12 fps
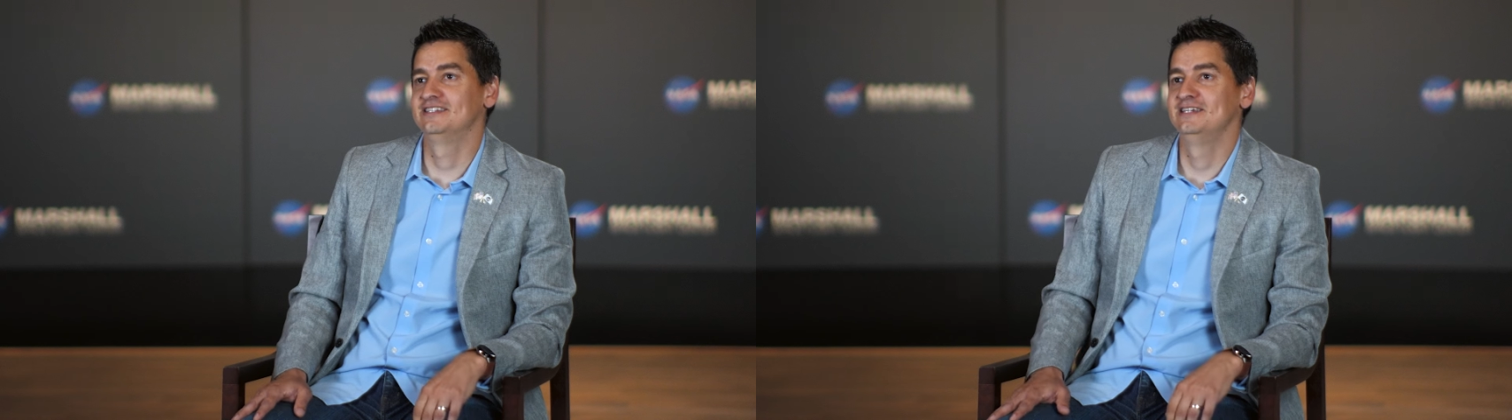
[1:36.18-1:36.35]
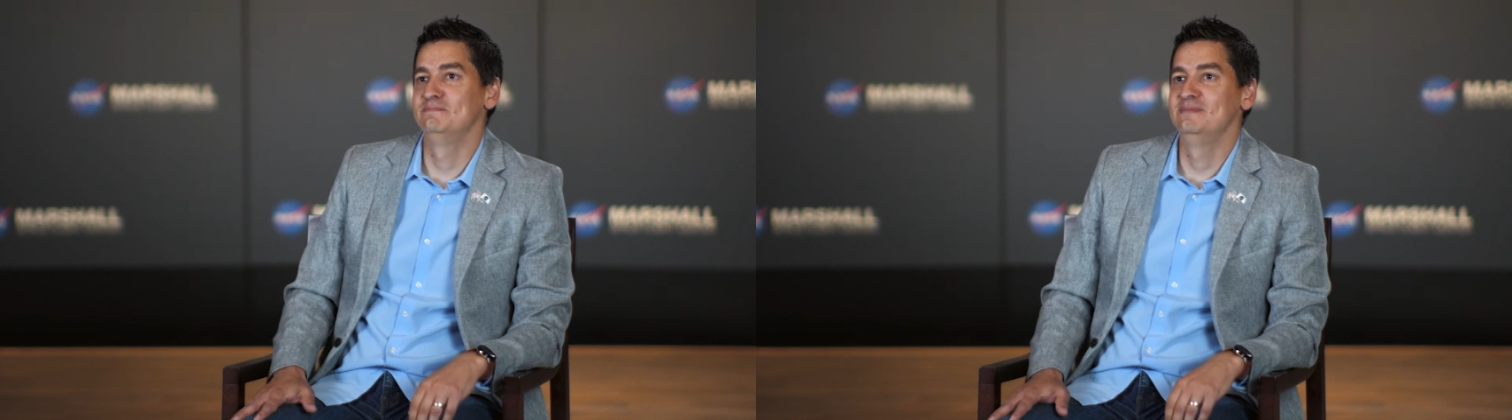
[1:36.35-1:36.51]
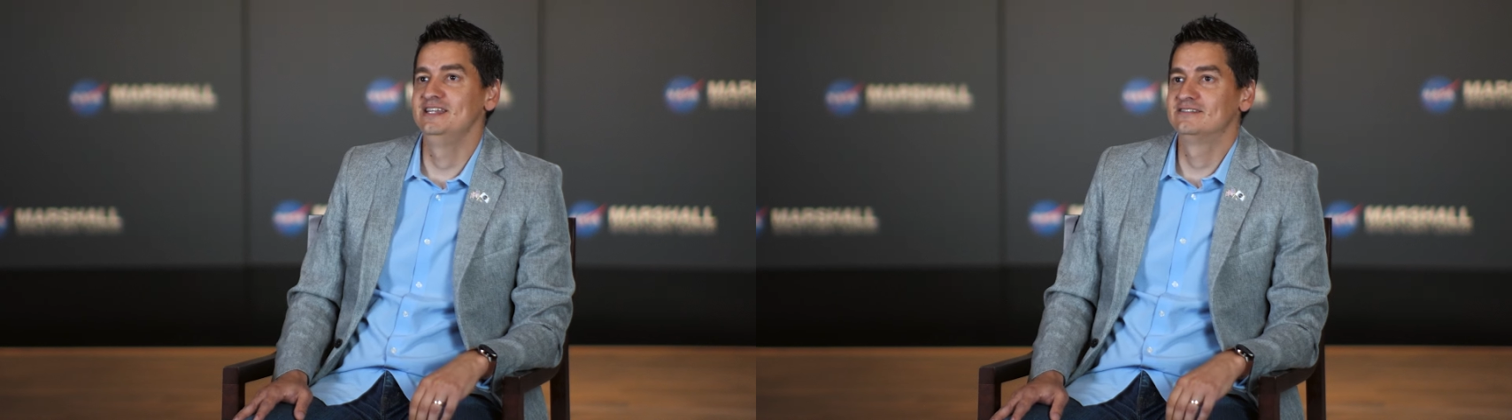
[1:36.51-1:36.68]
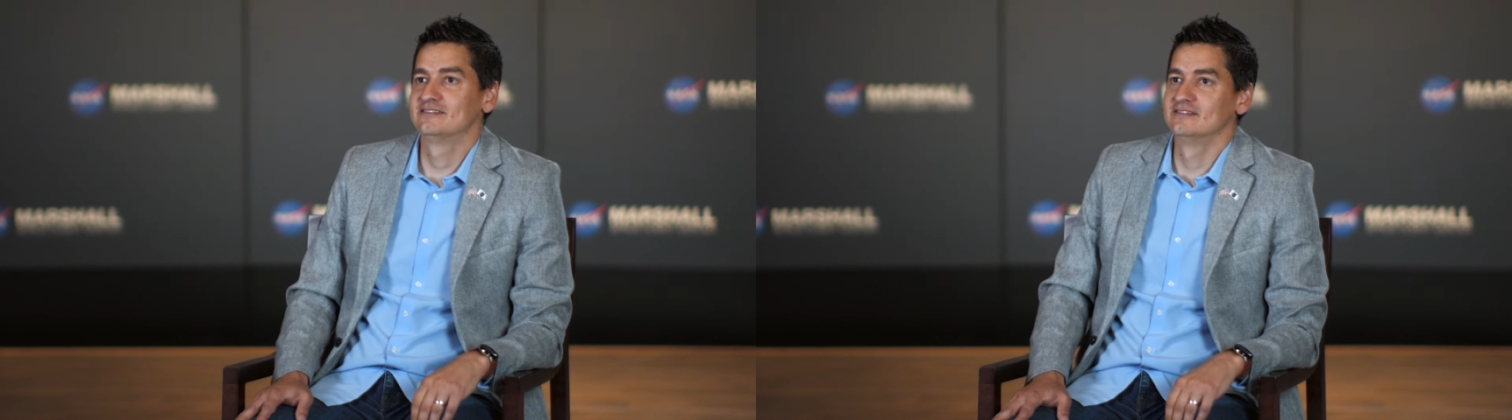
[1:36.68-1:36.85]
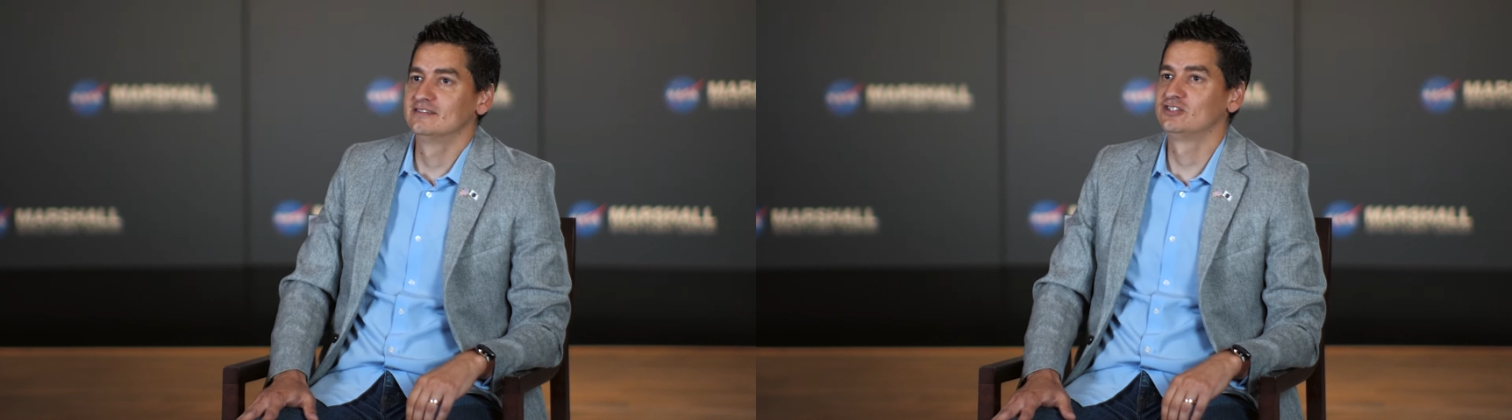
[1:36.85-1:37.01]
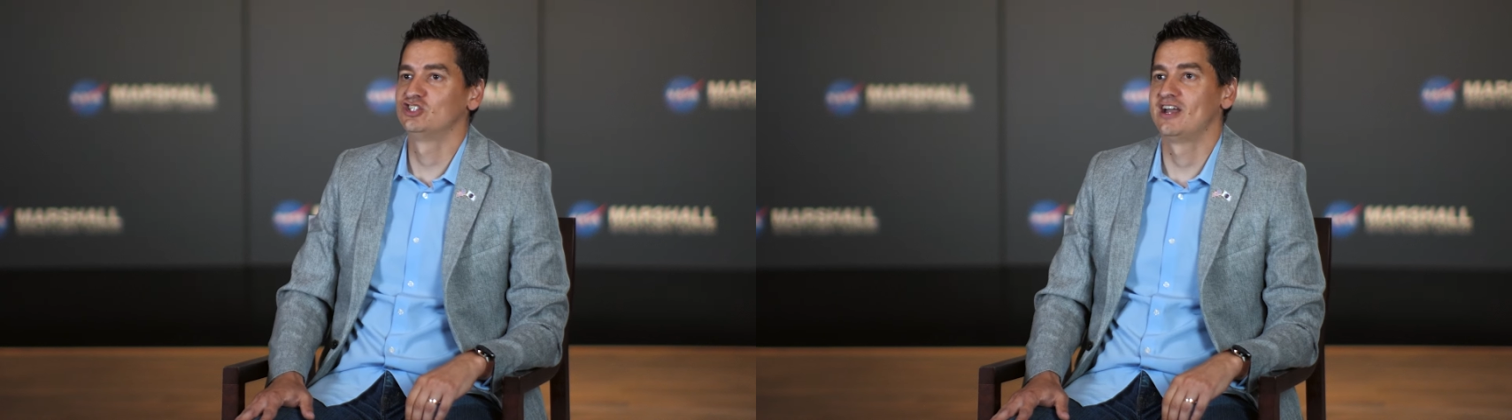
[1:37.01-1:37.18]
T meets
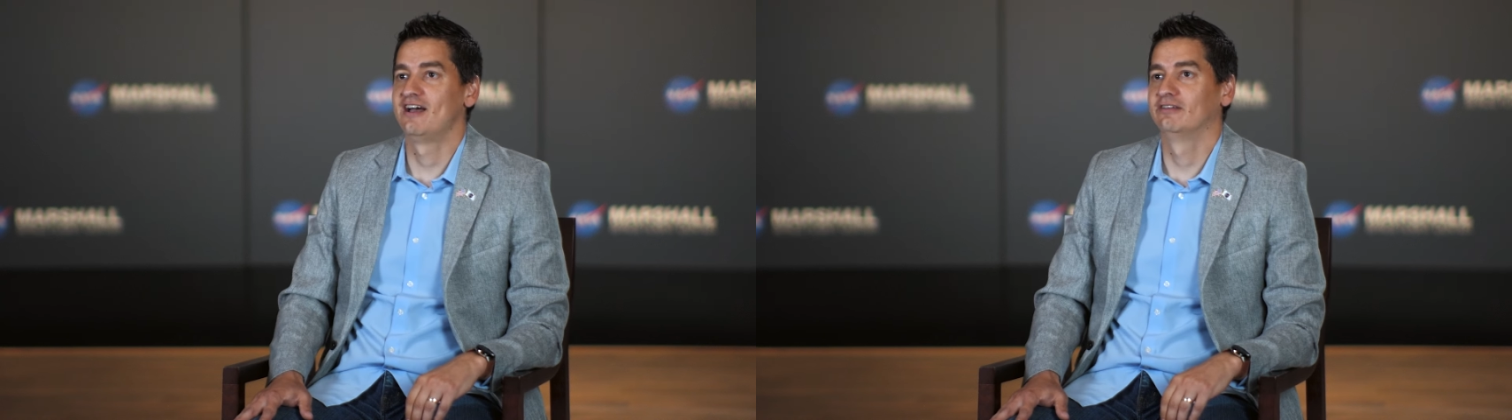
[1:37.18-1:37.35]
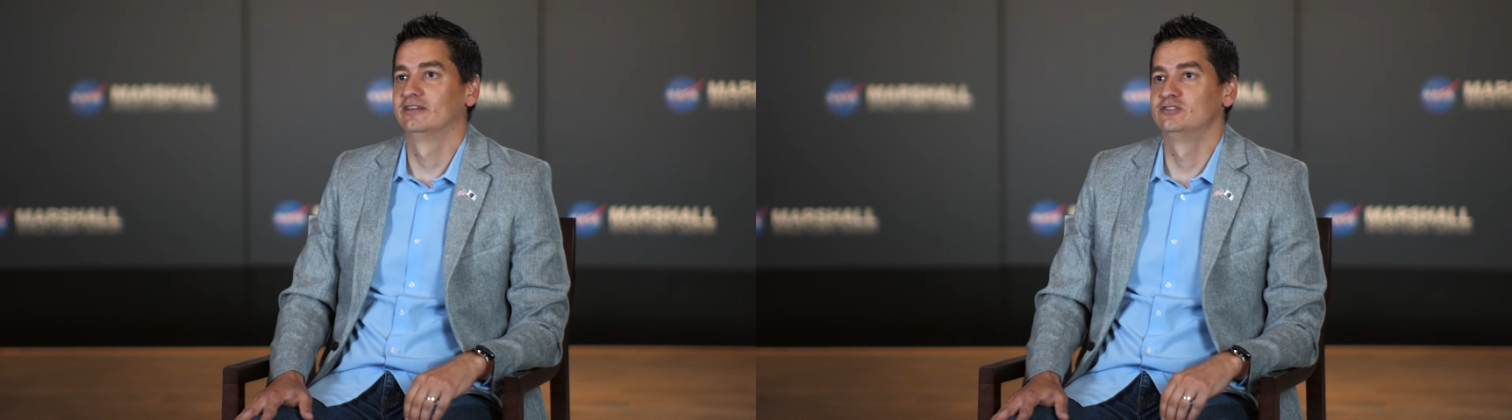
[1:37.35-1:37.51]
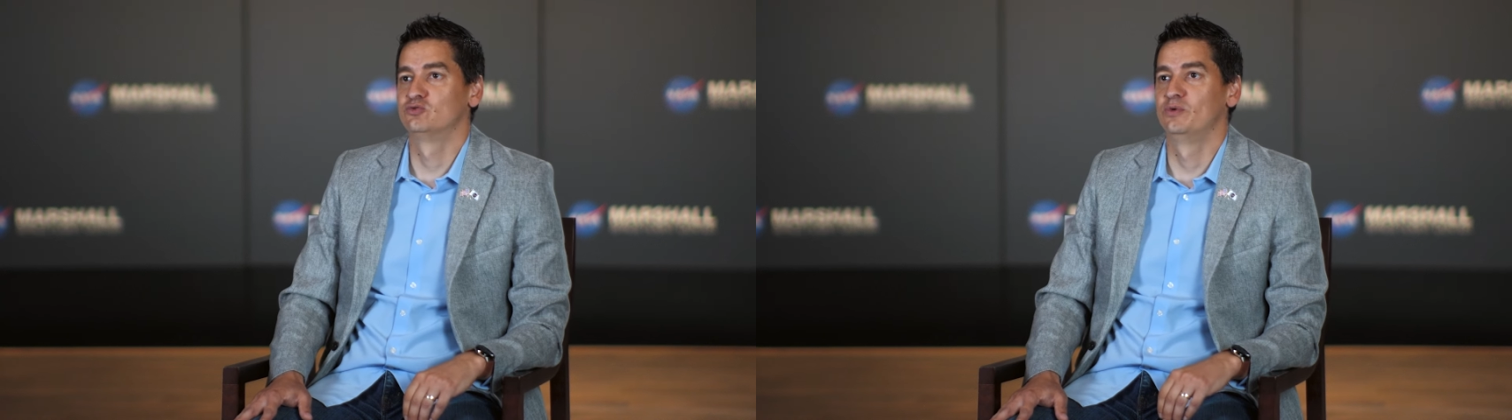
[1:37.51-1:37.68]
this challenge